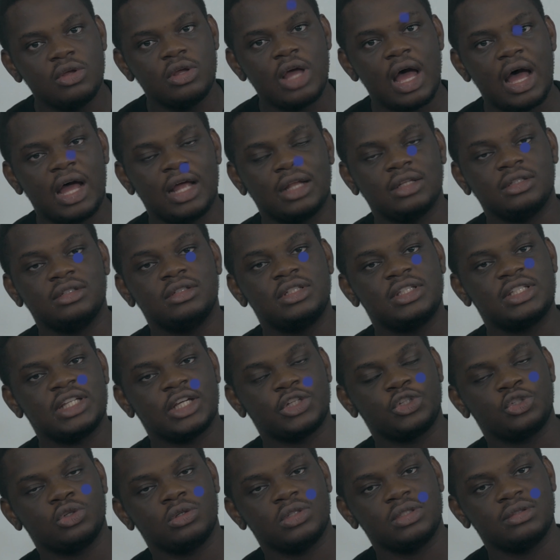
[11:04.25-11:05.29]
And
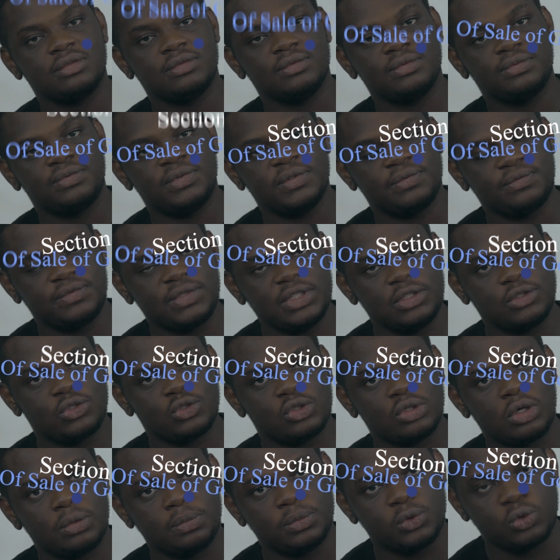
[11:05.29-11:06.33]
Section 15
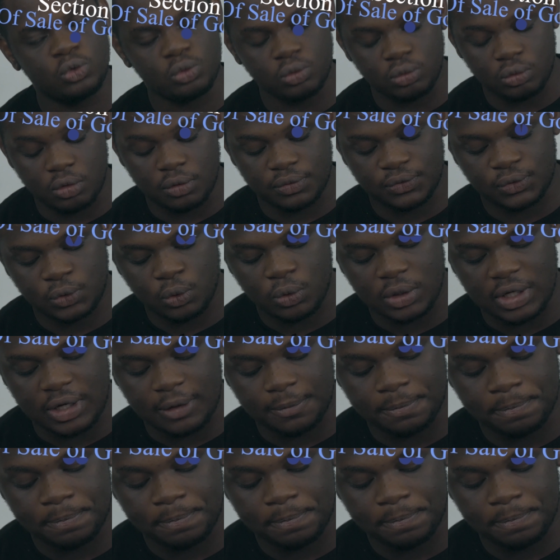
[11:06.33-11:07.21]
sub 2 of SOGA